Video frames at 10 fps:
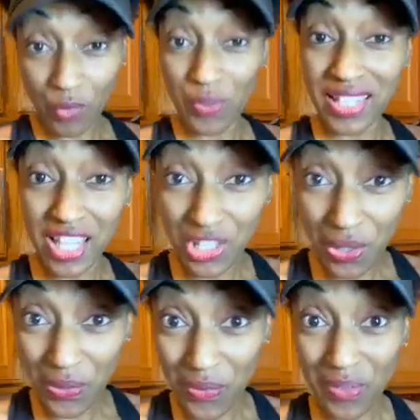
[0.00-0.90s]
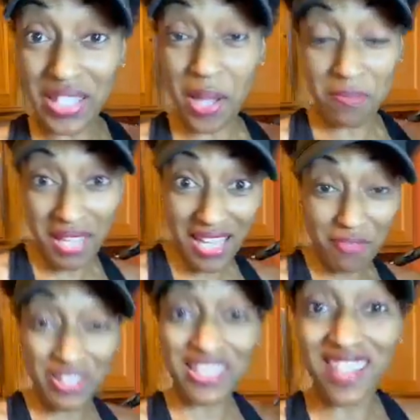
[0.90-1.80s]
within me,
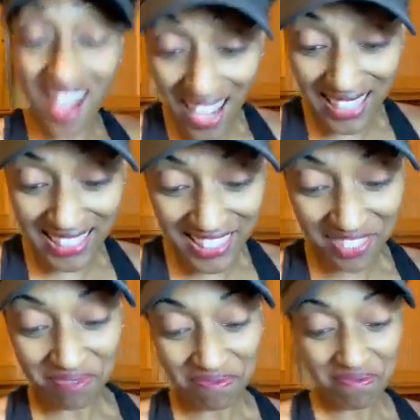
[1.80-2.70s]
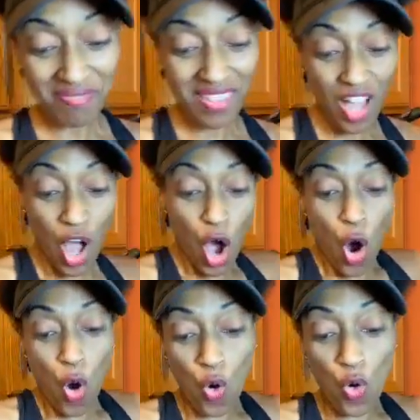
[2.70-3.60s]
within us,
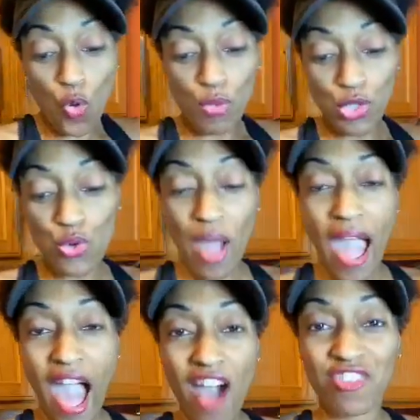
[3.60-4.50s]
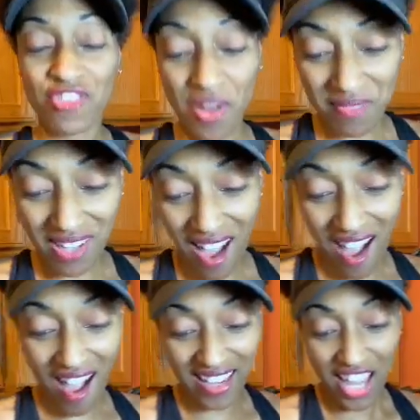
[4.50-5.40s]
whom you have from
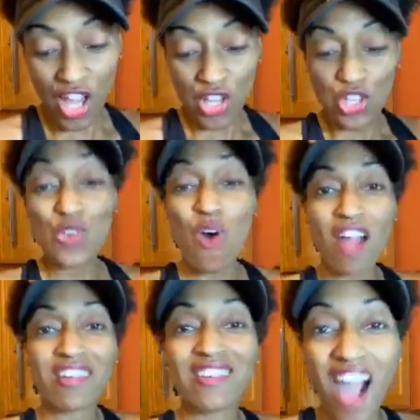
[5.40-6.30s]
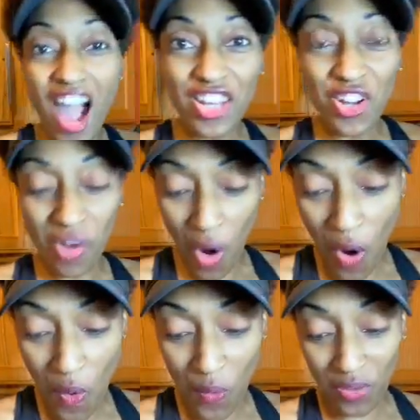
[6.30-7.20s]
God? You are not your
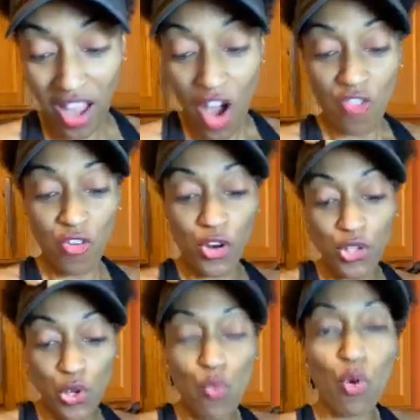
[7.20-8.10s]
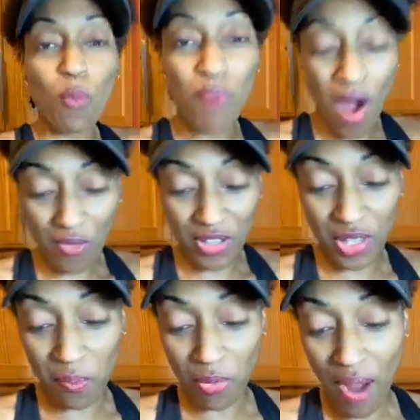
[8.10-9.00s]
own, for you were bought with
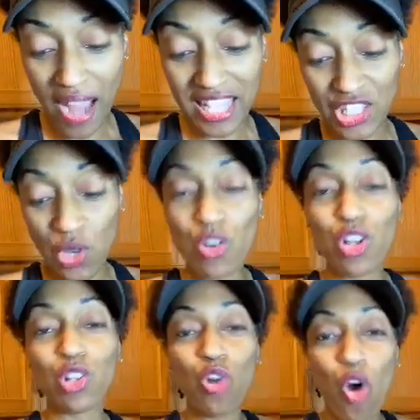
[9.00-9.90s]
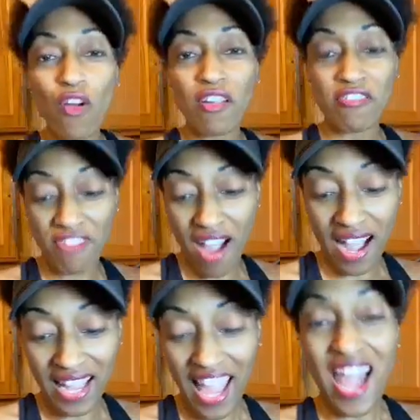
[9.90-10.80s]
a price. So
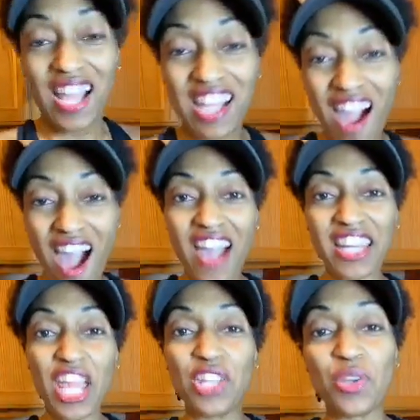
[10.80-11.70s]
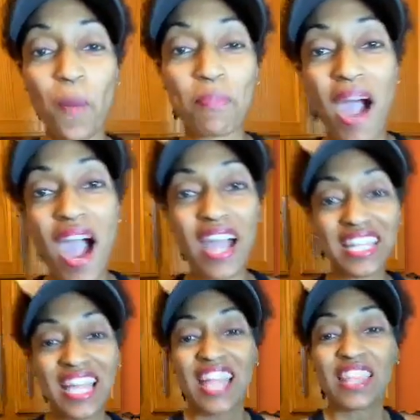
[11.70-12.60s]
glorify God in your
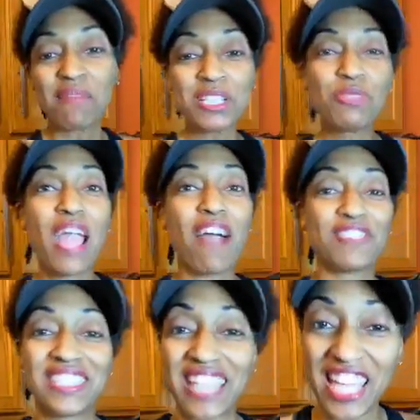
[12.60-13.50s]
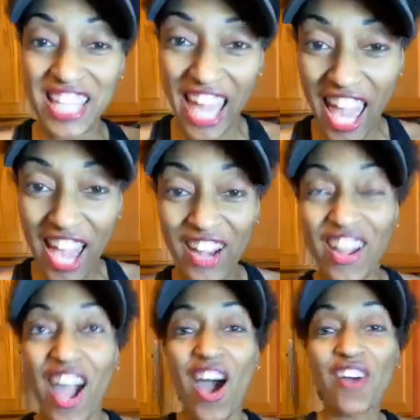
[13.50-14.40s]
body. That means we have to take care
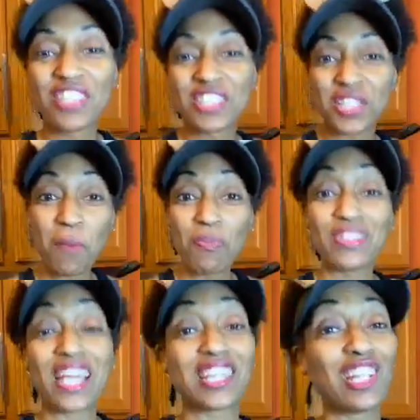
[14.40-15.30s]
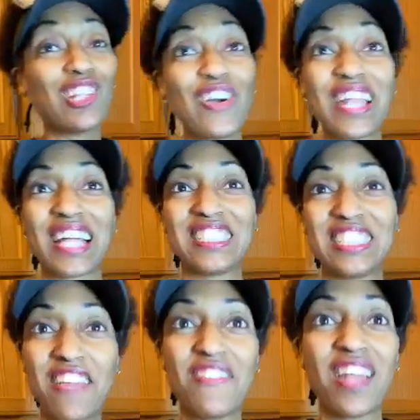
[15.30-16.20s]
of the temple that the Lord has
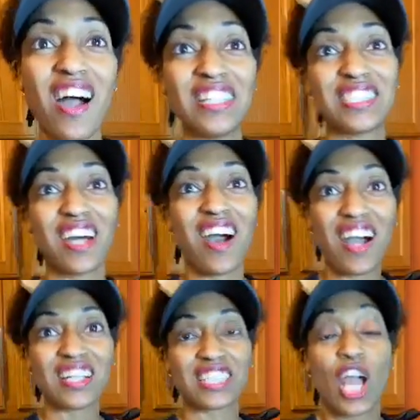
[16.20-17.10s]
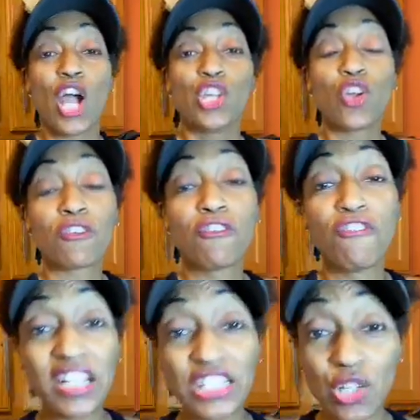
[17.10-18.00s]
given unto us. Your
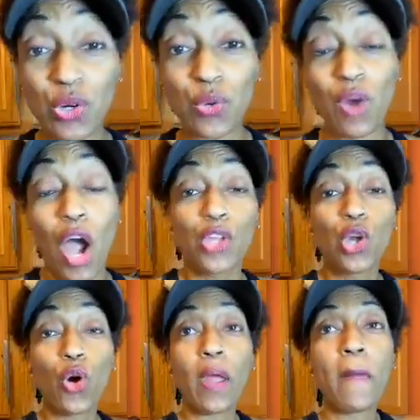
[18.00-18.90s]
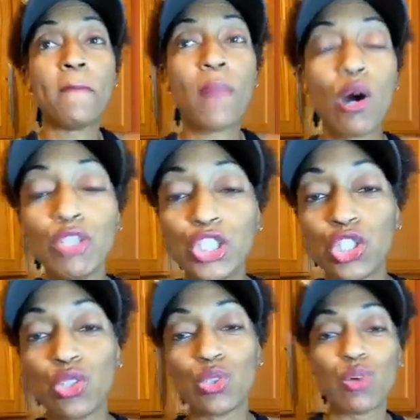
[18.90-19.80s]
physical, your
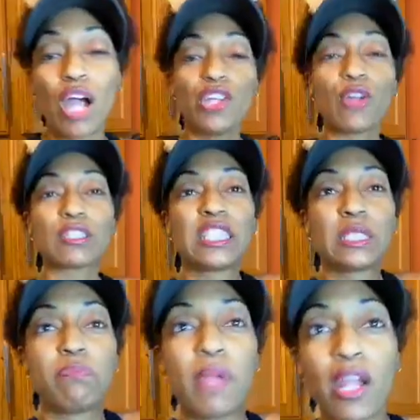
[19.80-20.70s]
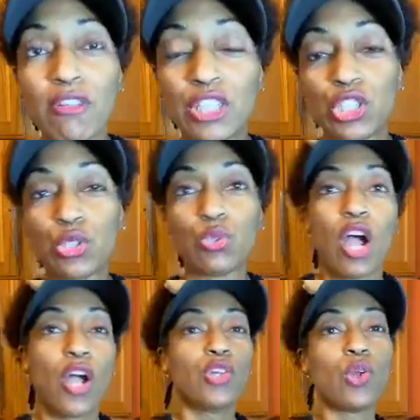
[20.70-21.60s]
emotional, your spiritual,
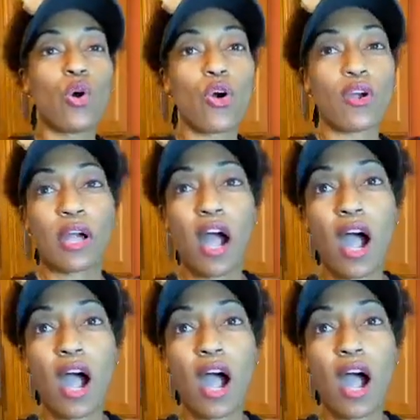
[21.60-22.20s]
your